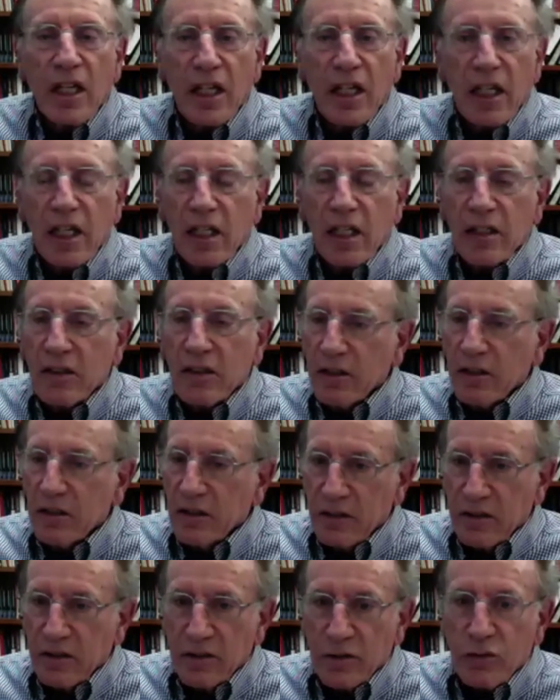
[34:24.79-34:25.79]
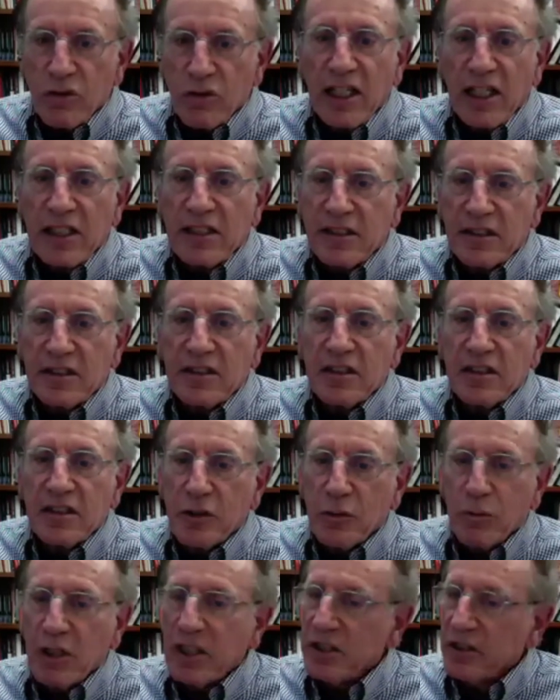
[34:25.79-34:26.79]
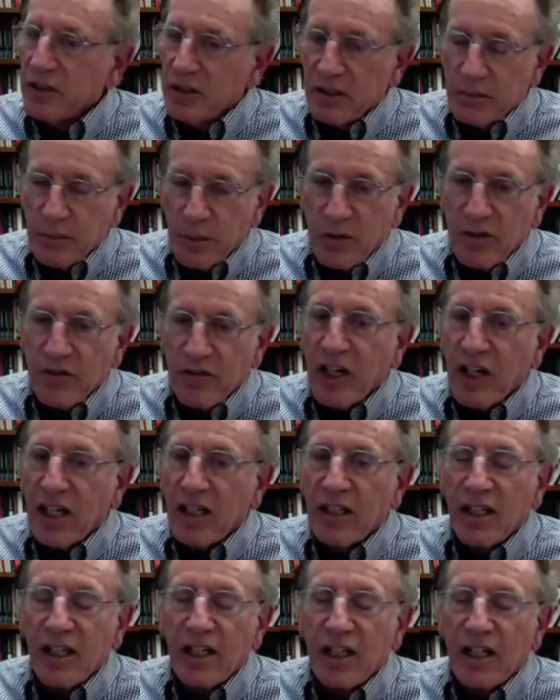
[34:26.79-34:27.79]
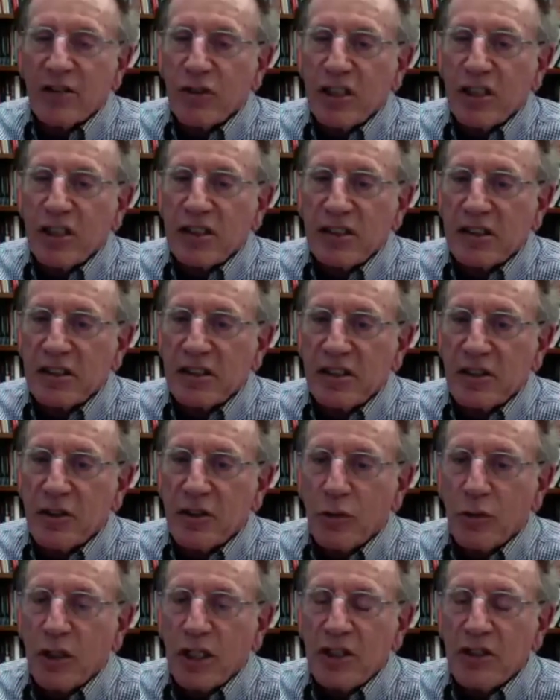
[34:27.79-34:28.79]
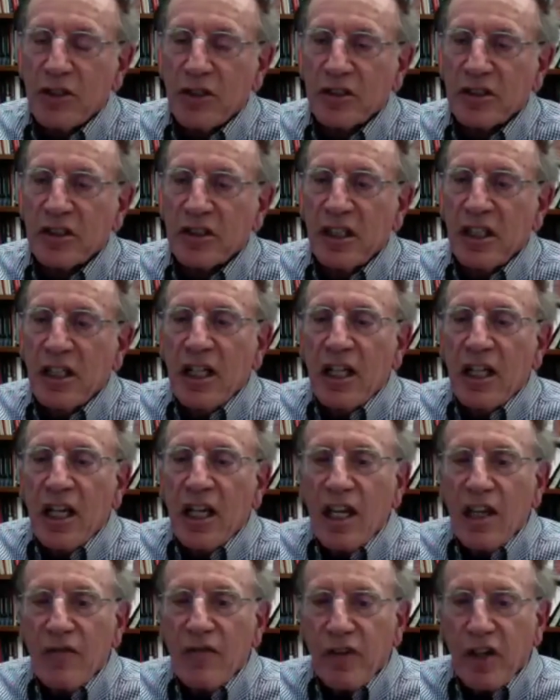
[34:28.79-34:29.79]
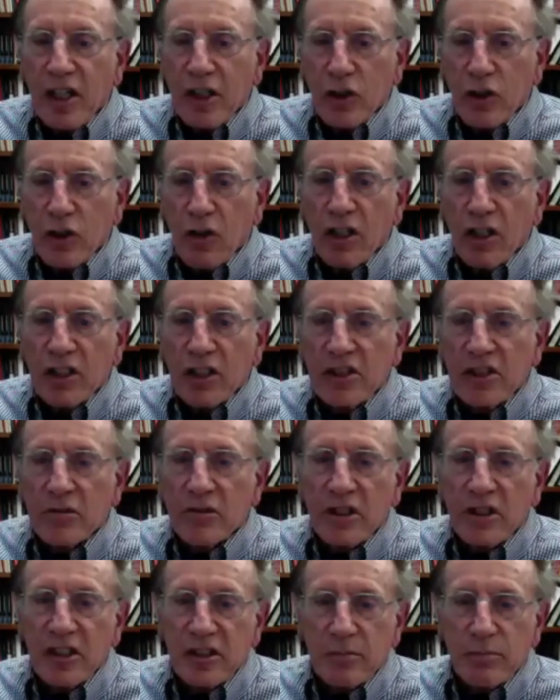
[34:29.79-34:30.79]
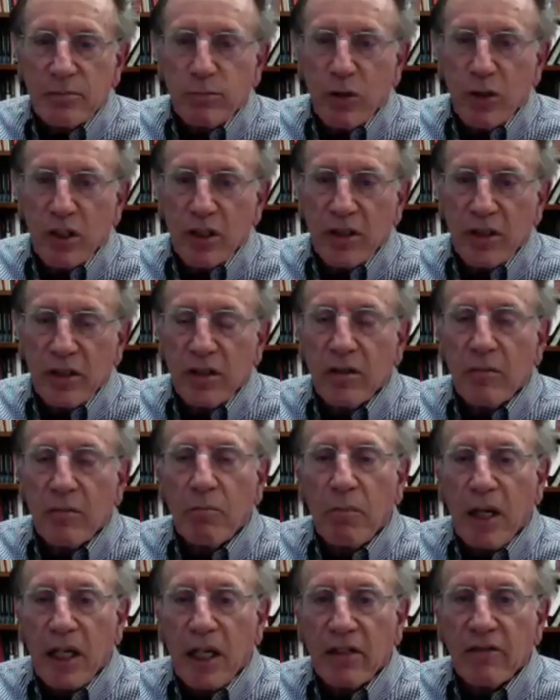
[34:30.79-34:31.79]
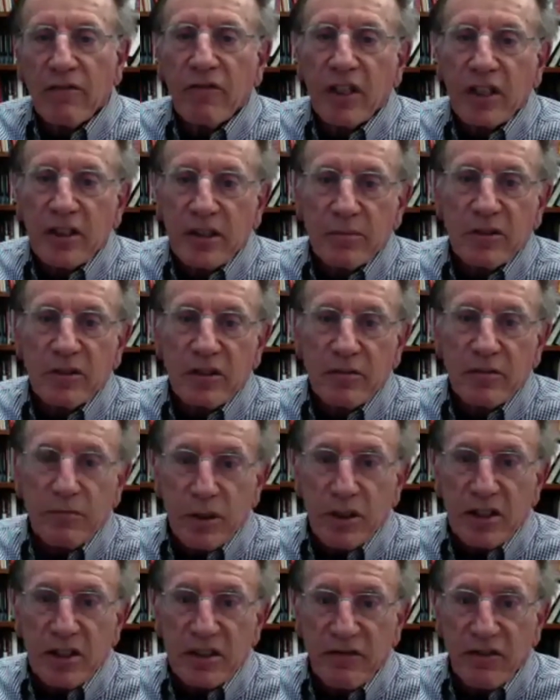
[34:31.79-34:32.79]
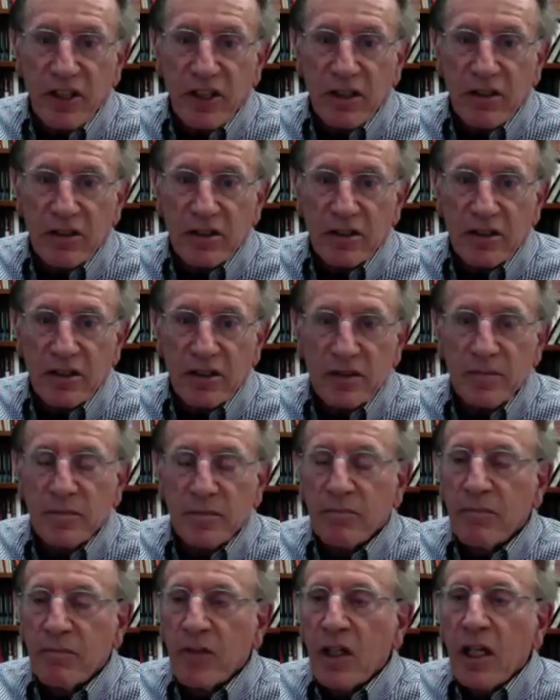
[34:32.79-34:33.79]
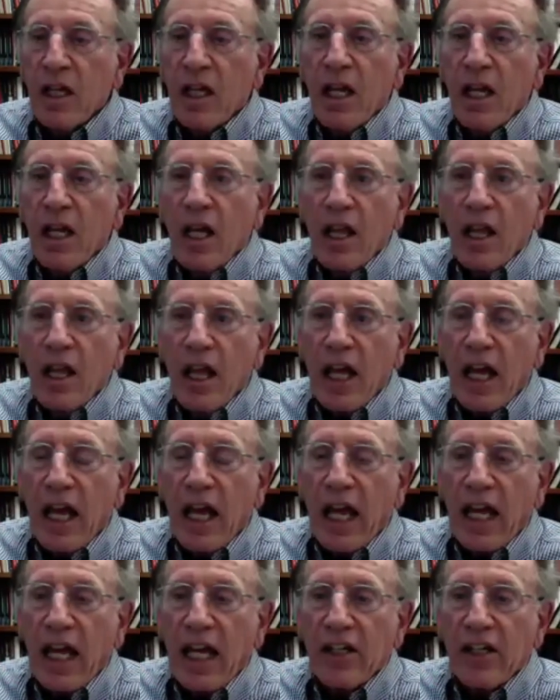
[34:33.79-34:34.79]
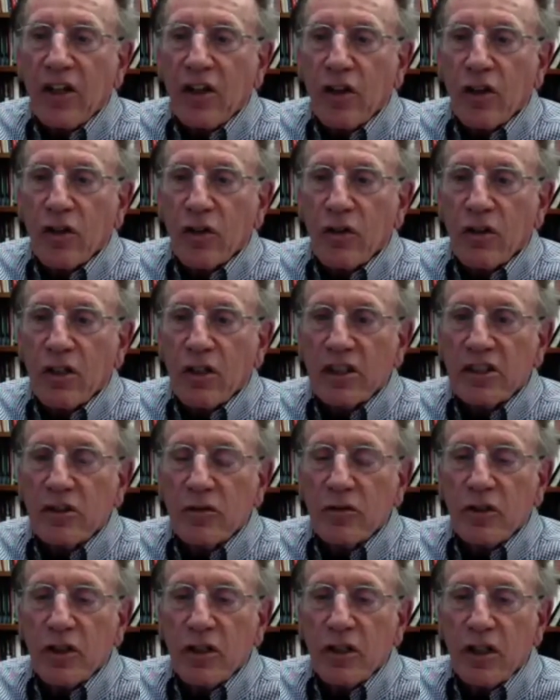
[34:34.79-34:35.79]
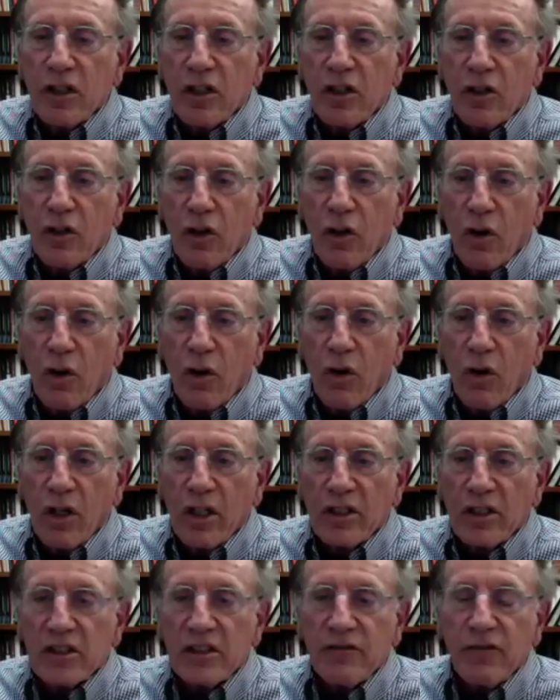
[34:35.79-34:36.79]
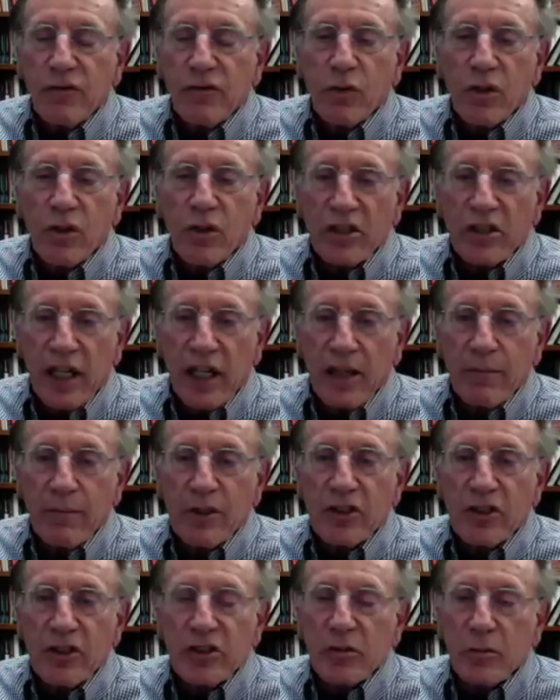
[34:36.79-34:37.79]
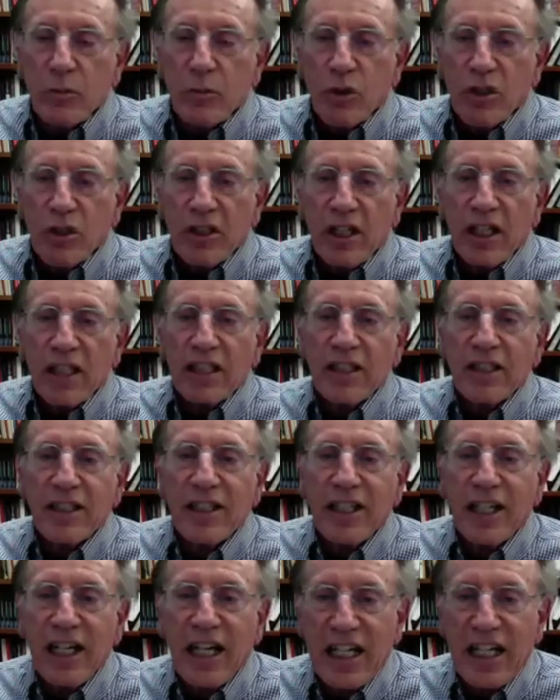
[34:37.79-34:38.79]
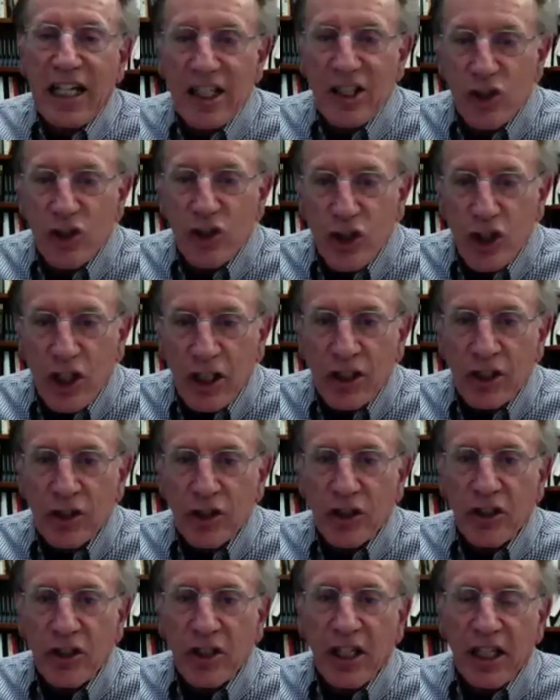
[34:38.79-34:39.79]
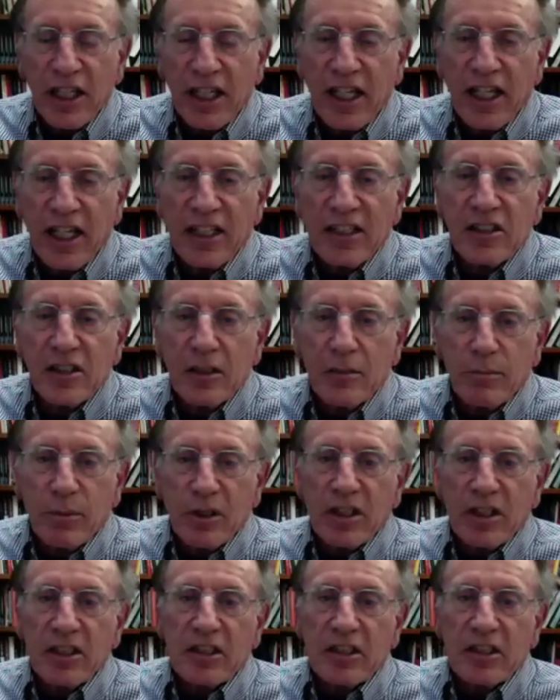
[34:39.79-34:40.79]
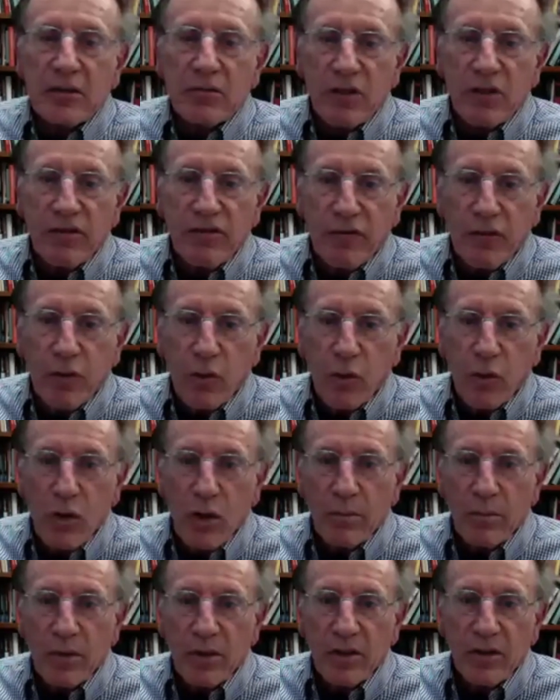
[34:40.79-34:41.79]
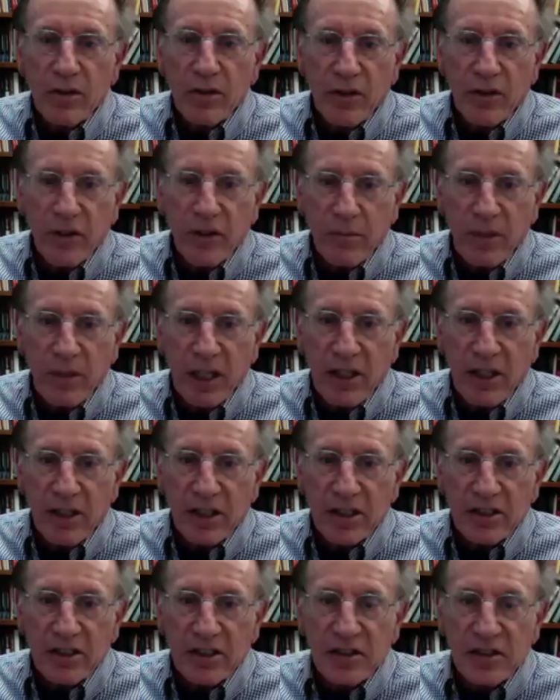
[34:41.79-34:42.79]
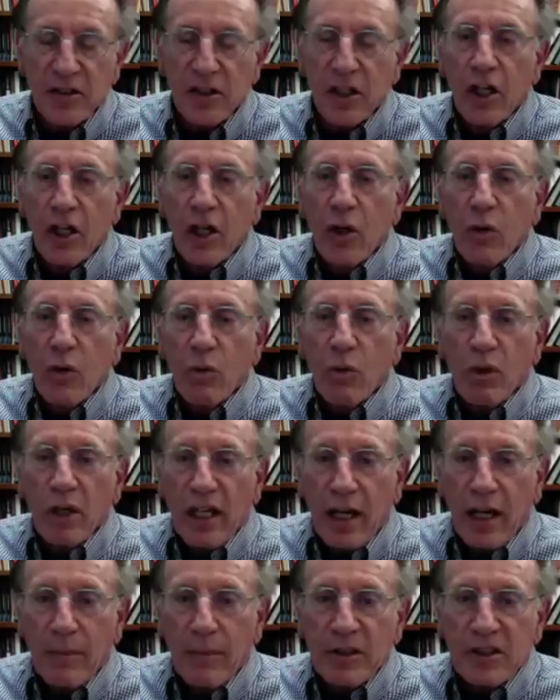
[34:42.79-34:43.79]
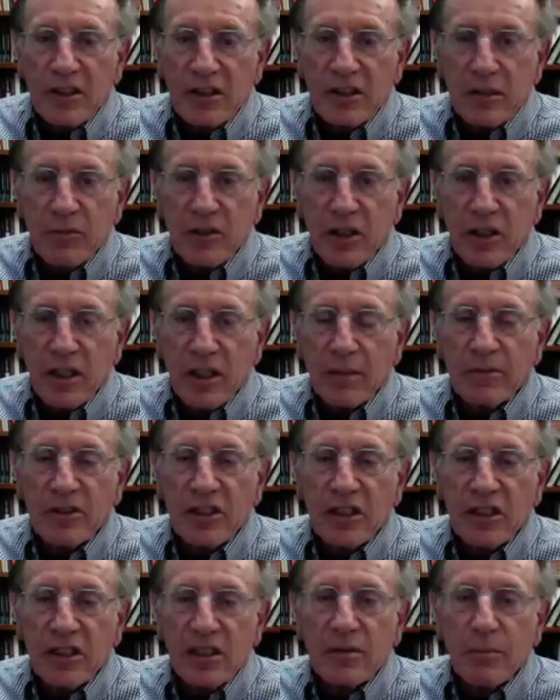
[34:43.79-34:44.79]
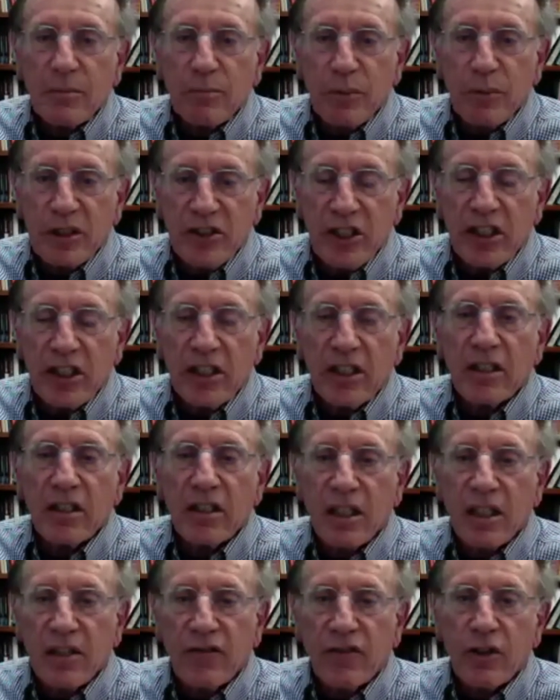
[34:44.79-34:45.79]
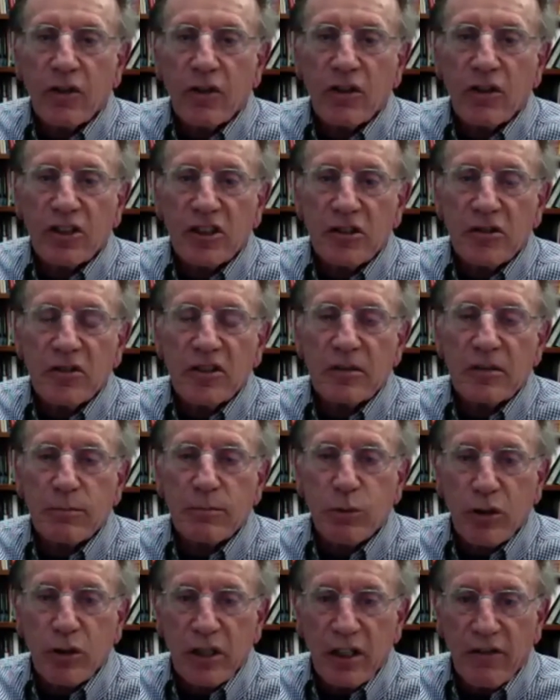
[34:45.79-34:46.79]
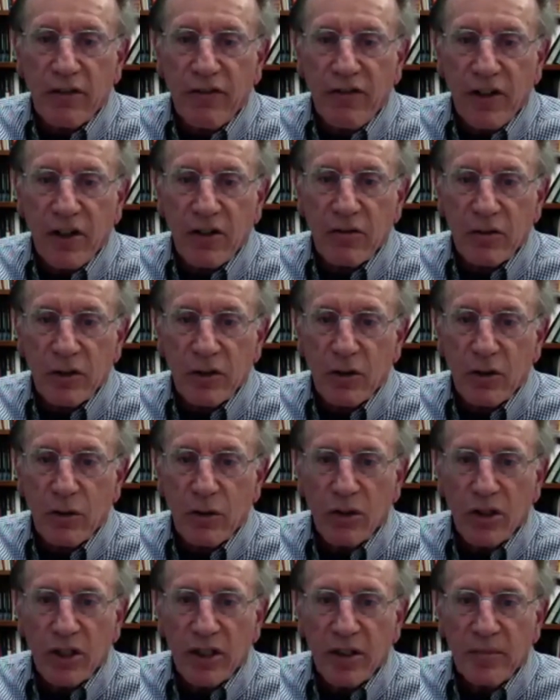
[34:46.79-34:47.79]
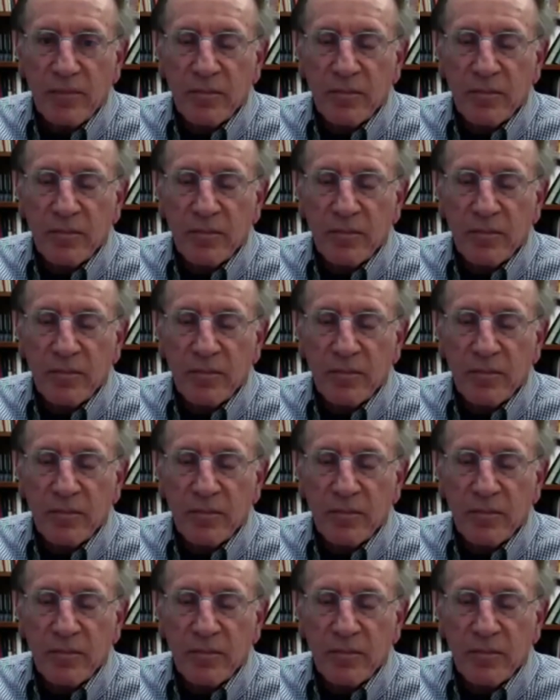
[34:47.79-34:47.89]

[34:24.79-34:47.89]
In drastic situations, but we've got a lot of drastic situations, if a lawsuit is brought by the victims of police violence and the lawsuit calls for damages or more likely an injunction against the police to reform their methods, what happens sometimes is, particularly if the lawsuit is brought in federal court,